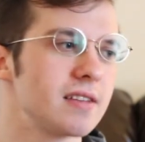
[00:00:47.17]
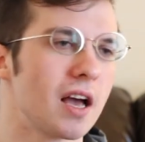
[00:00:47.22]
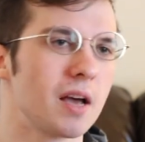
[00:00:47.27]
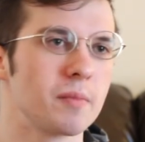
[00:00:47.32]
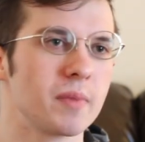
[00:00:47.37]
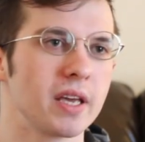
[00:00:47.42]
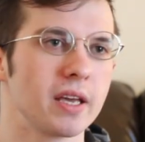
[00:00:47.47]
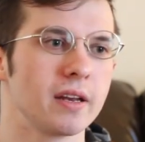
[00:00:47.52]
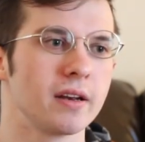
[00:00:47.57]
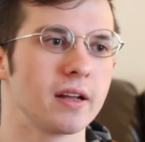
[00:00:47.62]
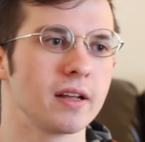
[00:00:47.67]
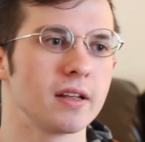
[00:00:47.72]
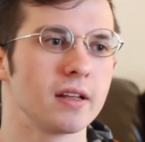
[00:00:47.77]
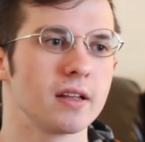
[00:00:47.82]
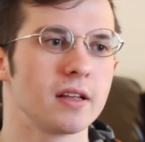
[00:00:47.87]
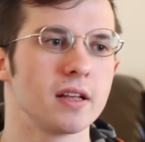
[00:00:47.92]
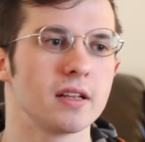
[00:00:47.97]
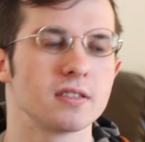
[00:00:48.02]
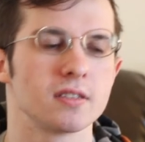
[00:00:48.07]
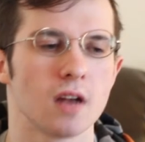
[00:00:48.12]
I mean,
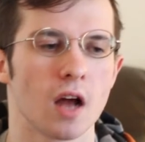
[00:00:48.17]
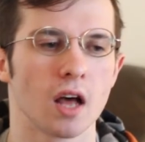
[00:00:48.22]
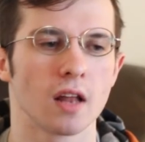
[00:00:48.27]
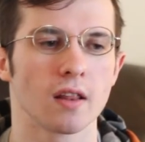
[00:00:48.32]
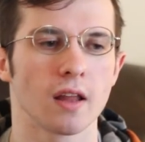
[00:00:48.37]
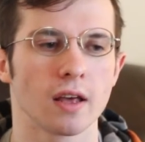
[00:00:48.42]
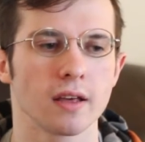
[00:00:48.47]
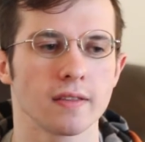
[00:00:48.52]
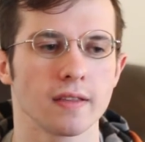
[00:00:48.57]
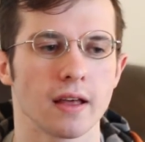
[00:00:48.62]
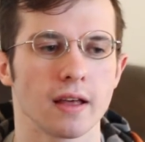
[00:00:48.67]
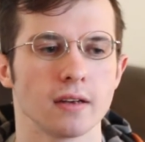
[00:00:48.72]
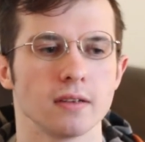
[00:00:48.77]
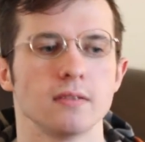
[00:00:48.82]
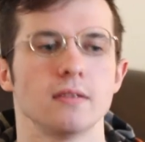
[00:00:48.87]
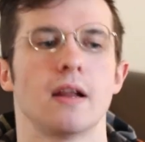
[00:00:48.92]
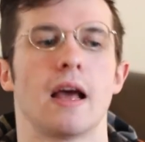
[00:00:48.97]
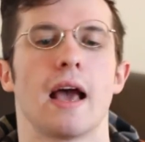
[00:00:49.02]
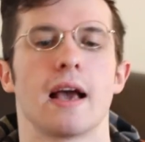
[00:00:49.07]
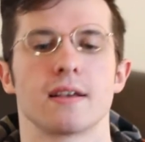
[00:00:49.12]
it's not like
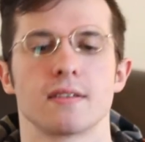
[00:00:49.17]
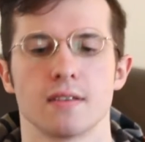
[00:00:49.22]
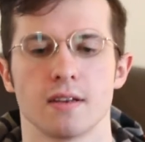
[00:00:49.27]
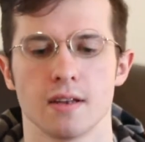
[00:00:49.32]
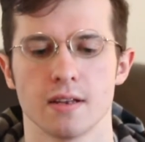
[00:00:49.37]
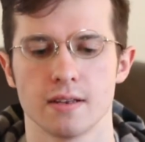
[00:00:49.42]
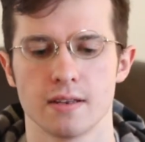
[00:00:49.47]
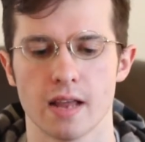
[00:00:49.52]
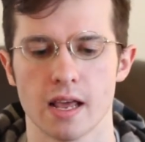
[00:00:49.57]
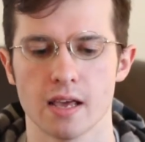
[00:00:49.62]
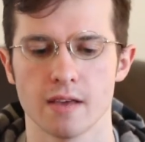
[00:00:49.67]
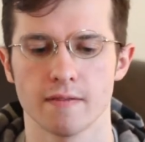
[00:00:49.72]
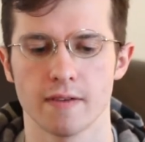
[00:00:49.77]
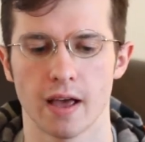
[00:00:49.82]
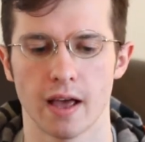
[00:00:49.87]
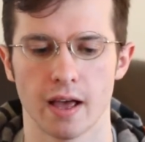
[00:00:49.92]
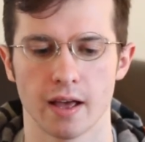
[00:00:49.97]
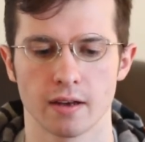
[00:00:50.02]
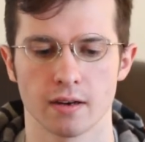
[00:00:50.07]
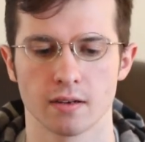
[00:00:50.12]
that accident Dave
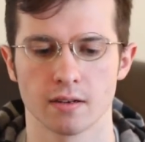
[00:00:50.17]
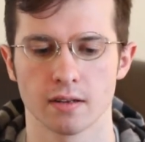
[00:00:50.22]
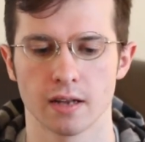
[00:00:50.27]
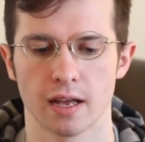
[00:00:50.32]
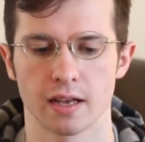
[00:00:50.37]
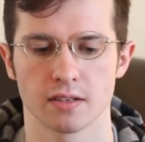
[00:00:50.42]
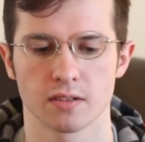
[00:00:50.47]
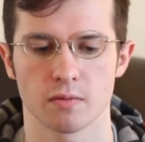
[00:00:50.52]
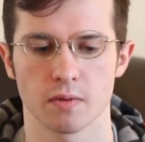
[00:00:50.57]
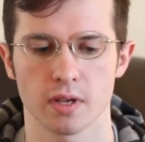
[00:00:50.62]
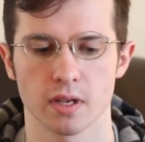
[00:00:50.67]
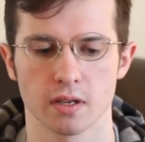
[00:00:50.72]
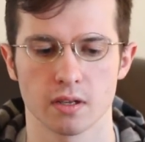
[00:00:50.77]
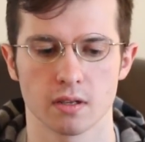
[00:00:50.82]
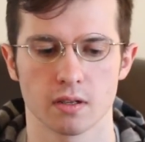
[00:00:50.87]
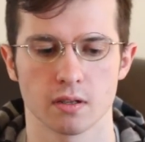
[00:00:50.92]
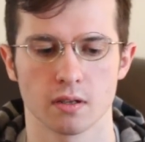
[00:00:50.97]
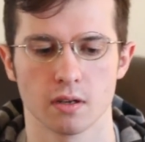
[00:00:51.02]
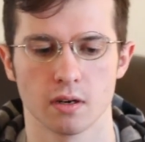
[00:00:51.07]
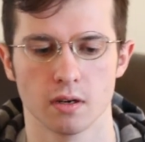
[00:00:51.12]
had last
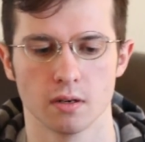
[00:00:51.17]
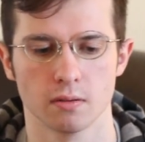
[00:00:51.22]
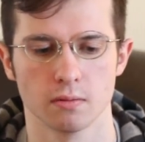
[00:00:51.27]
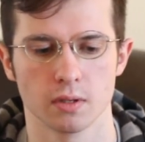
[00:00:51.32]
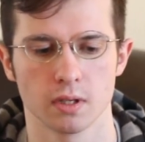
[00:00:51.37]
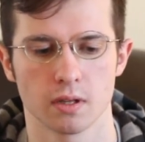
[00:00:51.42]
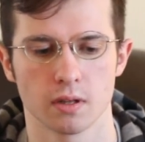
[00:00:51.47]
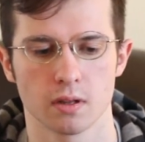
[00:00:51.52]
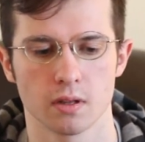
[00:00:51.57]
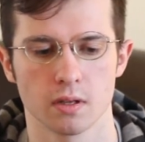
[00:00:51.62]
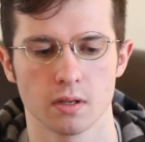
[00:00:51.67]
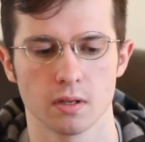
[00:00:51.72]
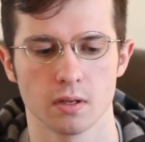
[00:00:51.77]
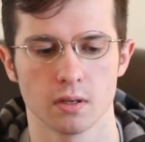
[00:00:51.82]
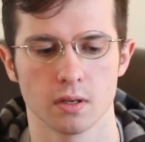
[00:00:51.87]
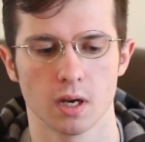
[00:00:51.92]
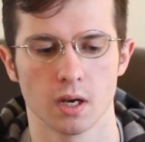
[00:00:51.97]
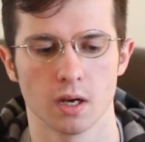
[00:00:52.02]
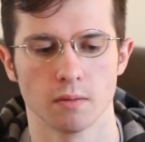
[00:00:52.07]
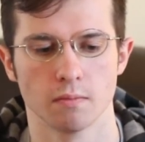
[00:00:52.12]
week, you know, with
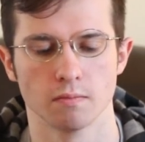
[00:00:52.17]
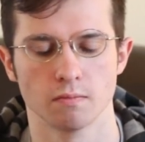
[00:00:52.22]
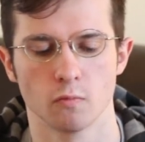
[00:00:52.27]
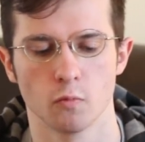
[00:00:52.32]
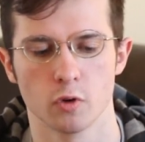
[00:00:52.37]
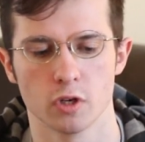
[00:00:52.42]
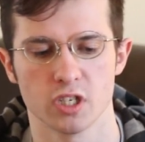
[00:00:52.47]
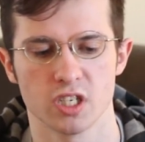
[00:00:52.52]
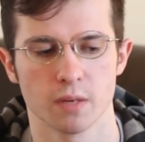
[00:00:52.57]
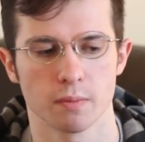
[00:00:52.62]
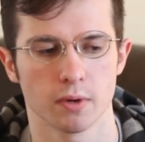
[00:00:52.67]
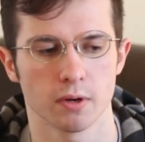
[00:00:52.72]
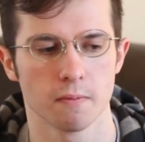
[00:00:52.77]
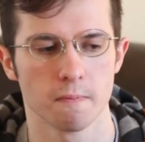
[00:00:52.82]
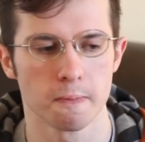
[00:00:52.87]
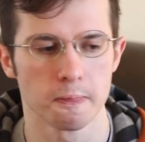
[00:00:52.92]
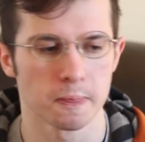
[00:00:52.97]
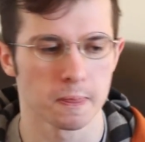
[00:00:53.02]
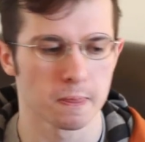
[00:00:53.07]
the wood chipper.